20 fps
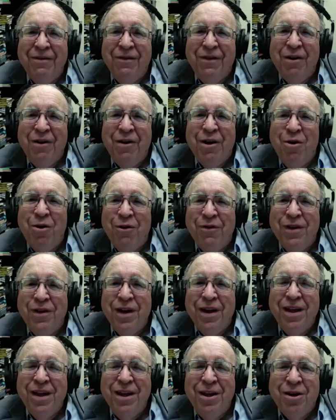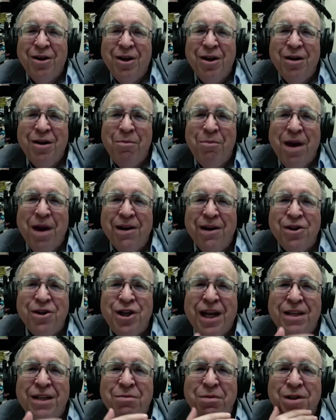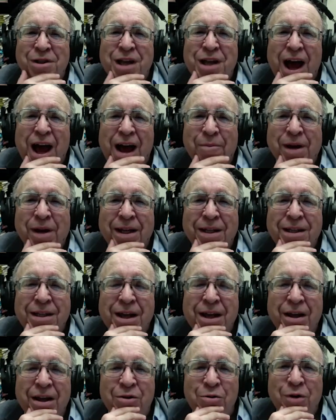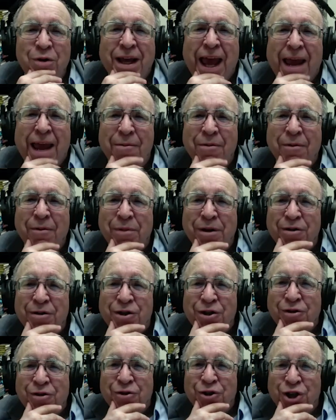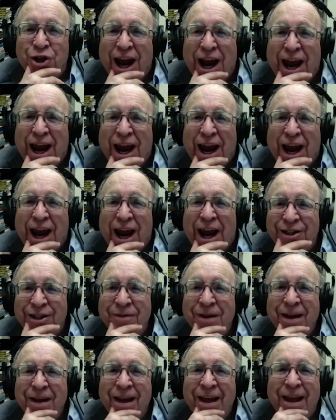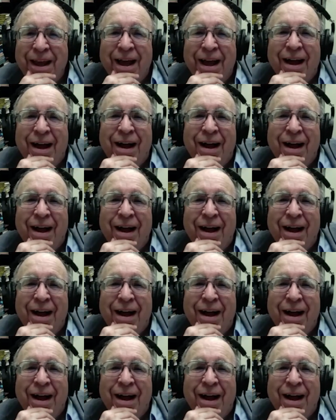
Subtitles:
Very often, you can compare Shakespeare's comedies to a game of musical chairs.